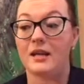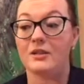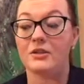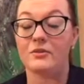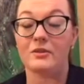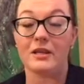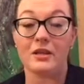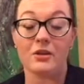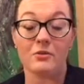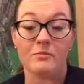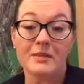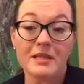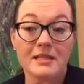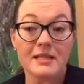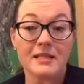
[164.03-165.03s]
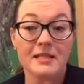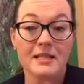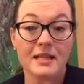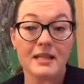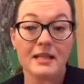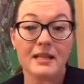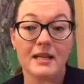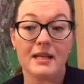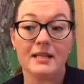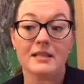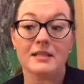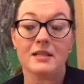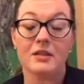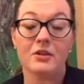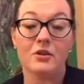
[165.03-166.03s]
do any new business
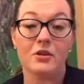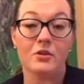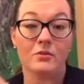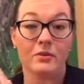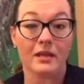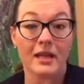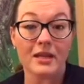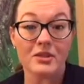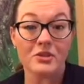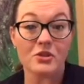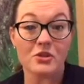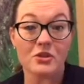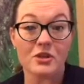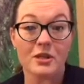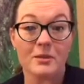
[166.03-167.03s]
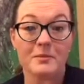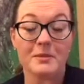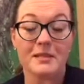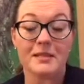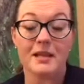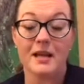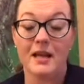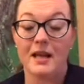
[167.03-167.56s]
dealings, new relationships,